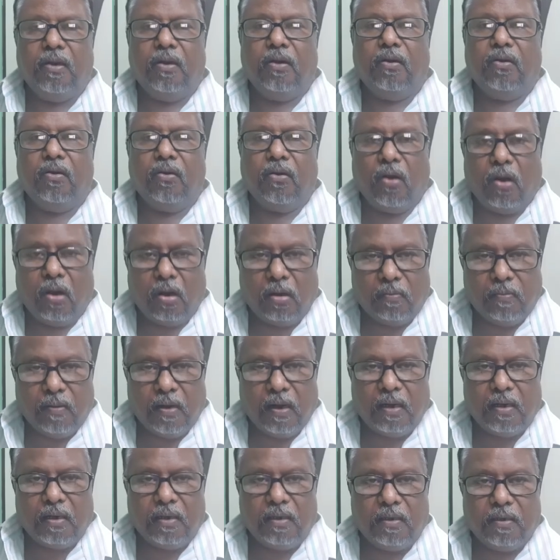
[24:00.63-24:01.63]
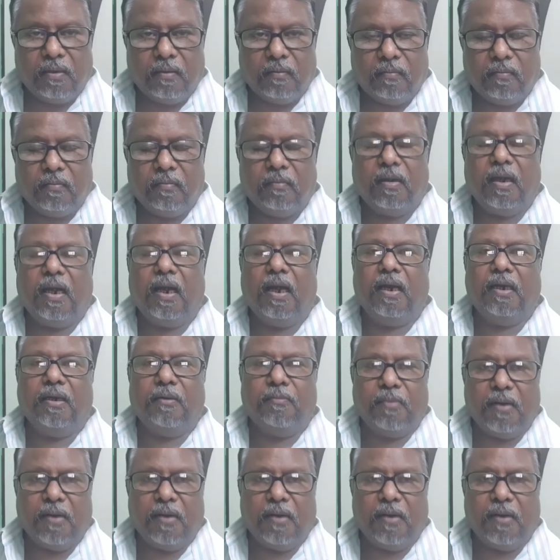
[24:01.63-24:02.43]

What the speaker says: gallbladder and